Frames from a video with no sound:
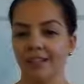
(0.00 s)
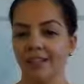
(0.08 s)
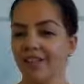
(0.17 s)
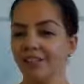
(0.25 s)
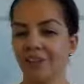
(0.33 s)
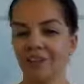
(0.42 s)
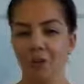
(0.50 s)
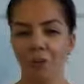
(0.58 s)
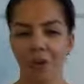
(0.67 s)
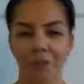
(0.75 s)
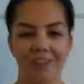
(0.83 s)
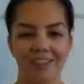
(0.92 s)
collect all your
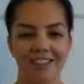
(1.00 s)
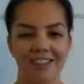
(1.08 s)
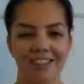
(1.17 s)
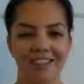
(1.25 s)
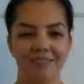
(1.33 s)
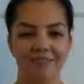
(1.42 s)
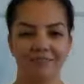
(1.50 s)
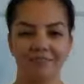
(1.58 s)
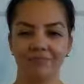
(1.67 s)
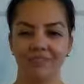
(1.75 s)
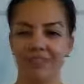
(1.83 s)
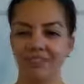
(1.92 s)
worries,
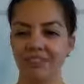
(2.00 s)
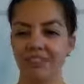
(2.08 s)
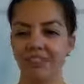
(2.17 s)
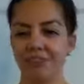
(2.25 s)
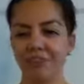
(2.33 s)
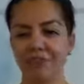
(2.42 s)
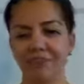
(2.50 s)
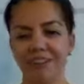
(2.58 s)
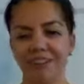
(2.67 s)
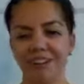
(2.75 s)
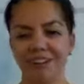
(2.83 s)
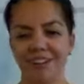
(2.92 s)
collect all your
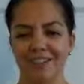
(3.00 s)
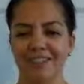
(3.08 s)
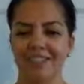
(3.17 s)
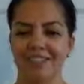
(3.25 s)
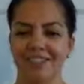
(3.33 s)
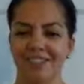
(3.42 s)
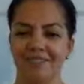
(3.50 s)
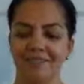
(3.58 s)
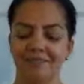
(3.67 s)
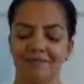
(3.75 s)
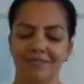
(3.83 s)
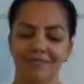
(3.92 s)
fears,
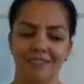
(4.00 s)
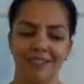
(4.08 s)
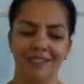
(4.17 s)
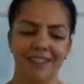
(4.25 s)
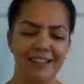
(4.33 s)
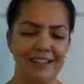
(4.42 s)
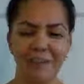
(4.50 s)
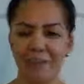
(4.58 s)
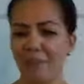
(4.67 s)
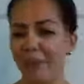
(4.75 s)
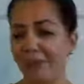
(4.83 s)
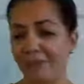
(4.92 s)
collect all
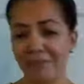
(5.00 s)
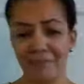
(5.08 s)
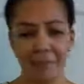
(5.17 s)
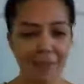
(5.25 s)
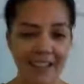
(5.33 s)
the parts of a